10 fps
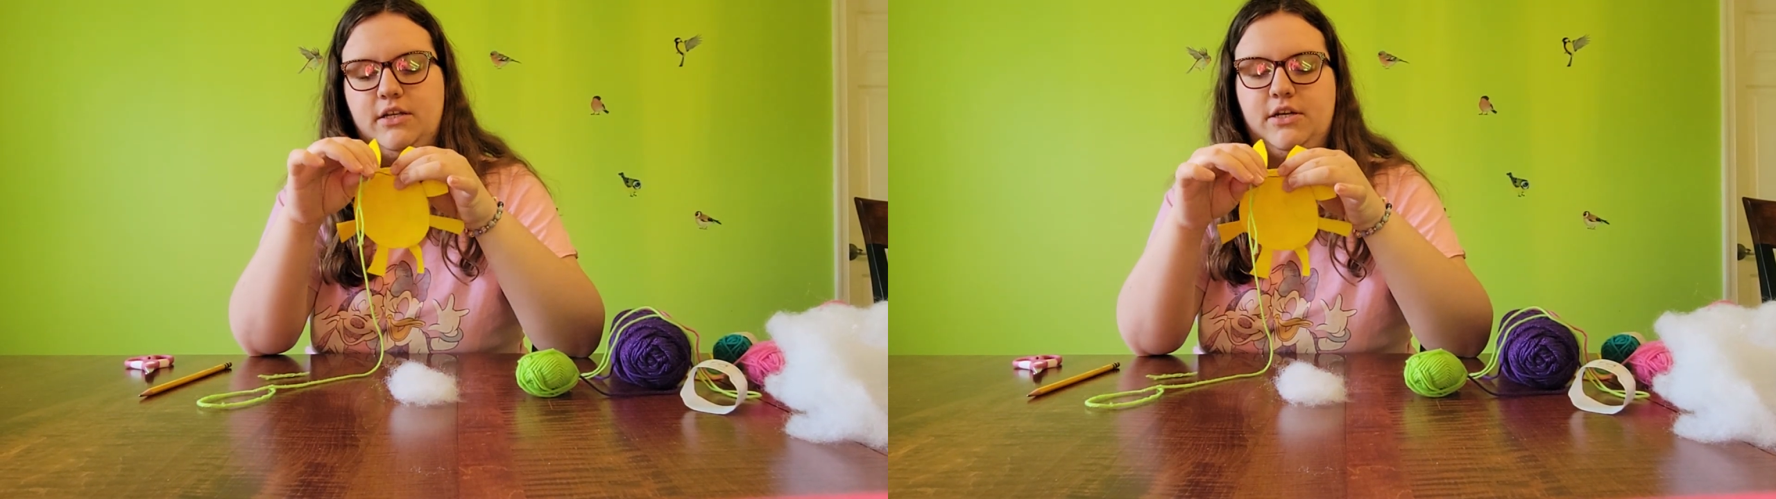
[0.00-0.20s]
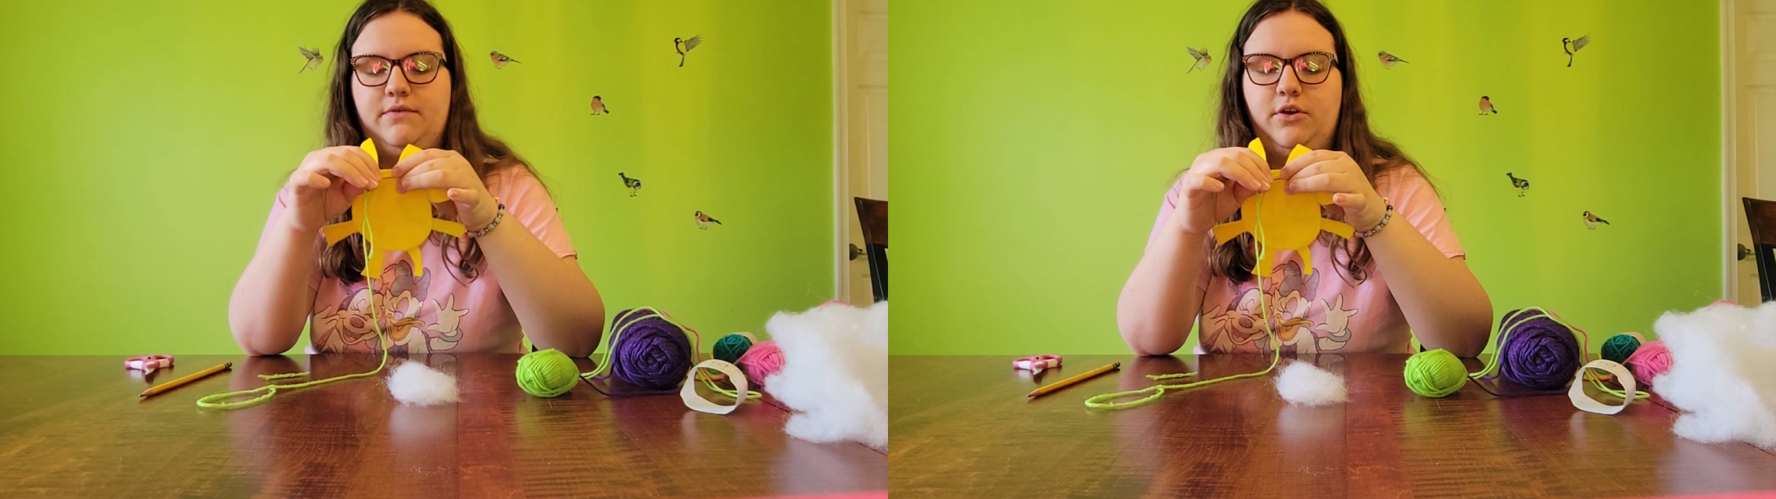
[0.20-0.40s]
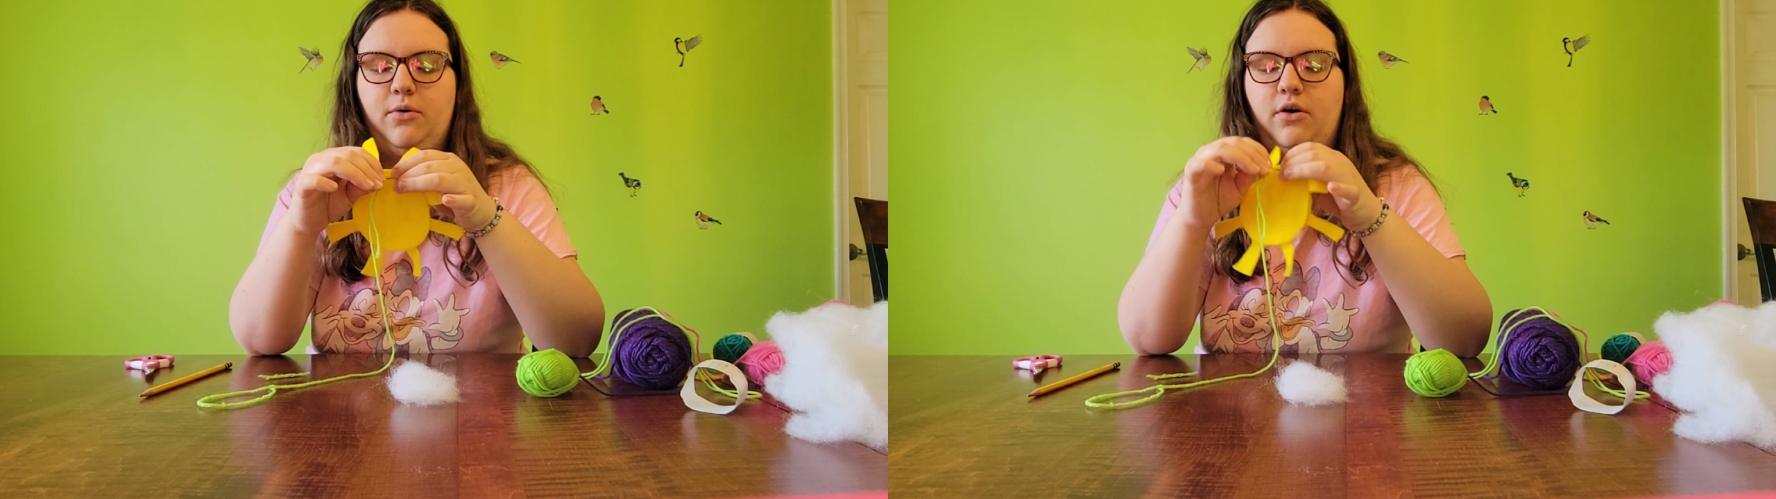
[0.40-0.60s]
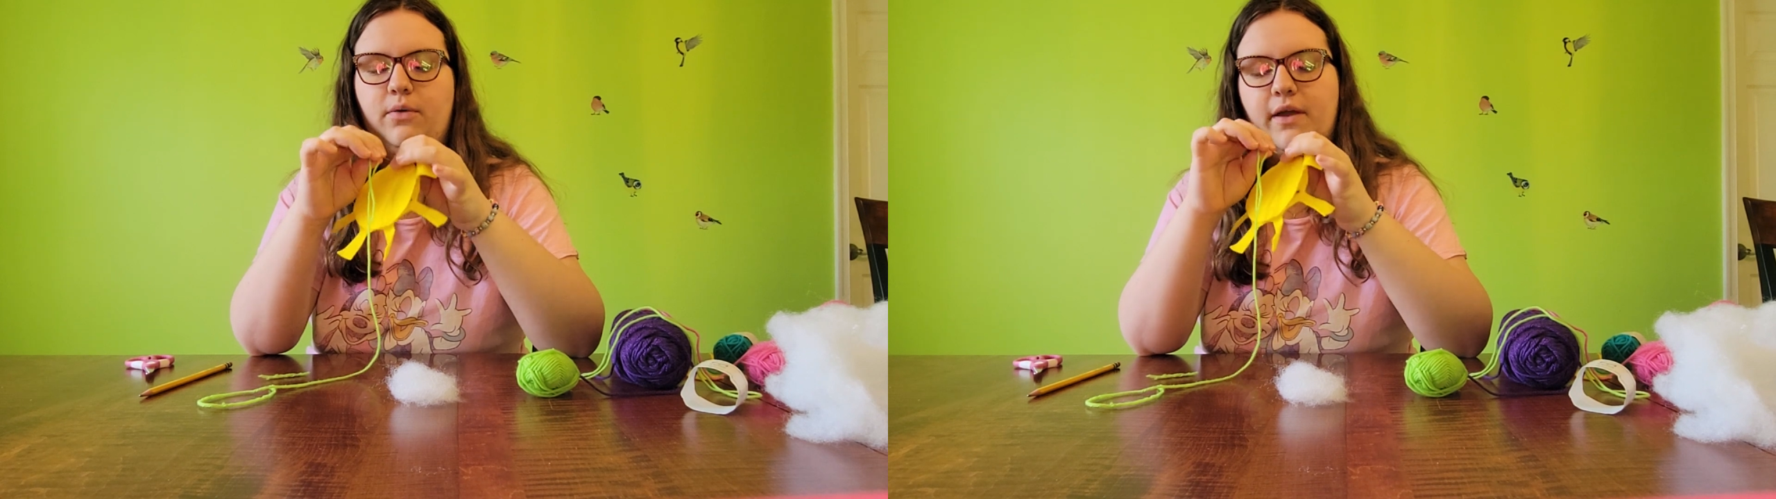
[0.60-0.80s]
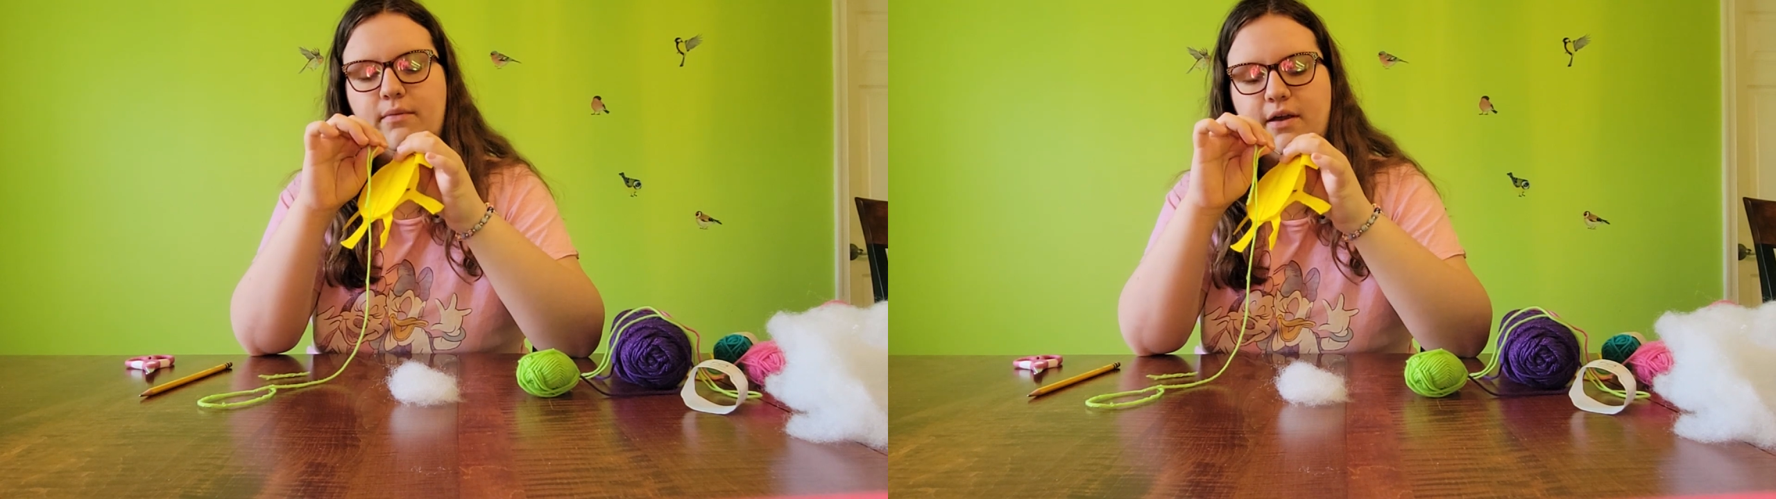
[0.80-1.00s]
because you have to go all
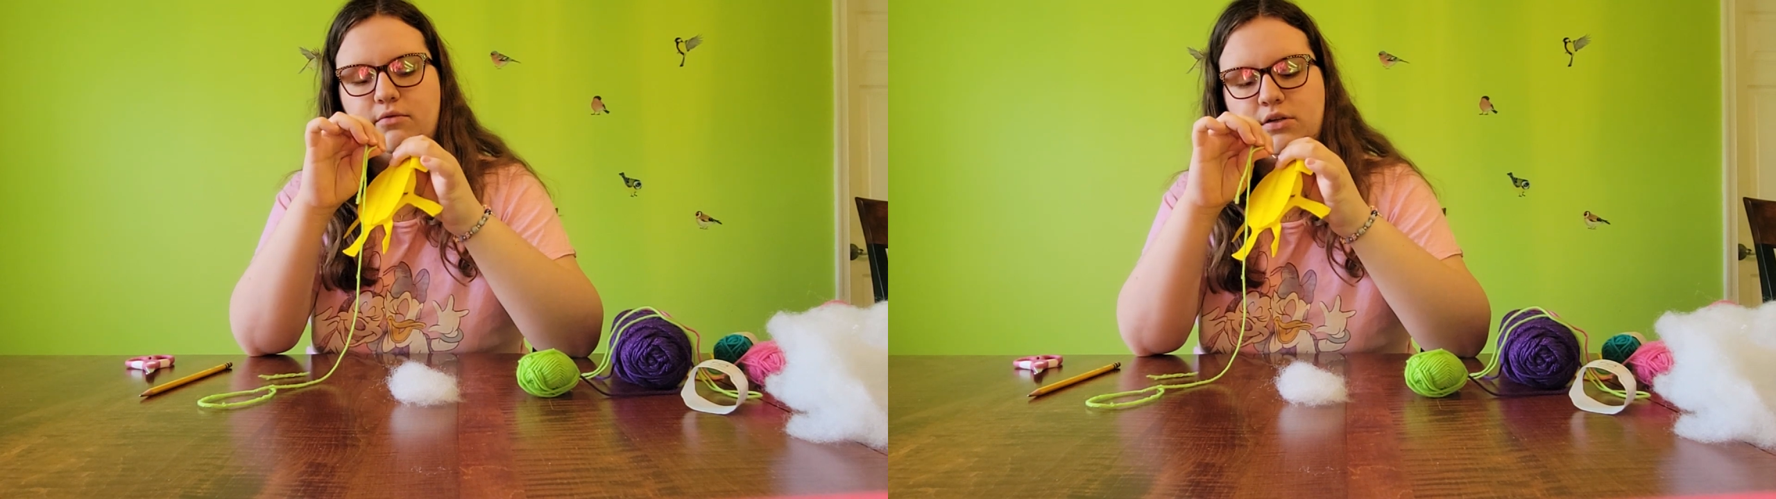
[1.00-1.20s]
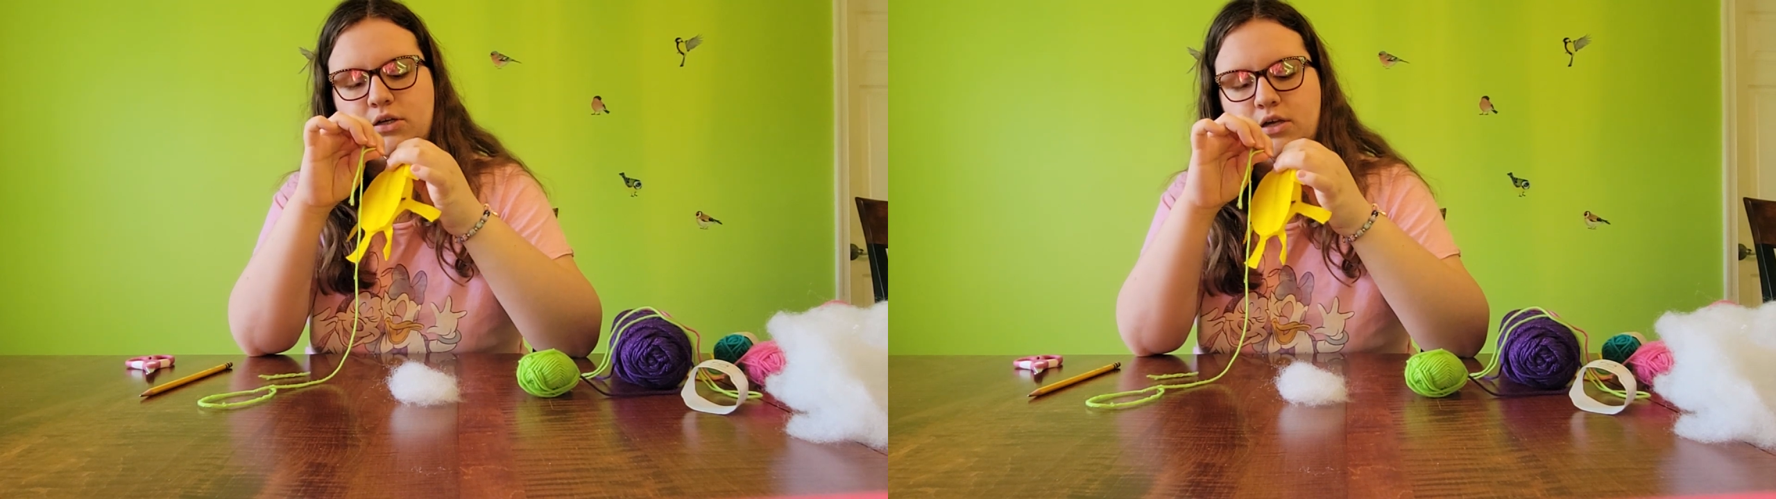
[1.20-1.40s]
the way around.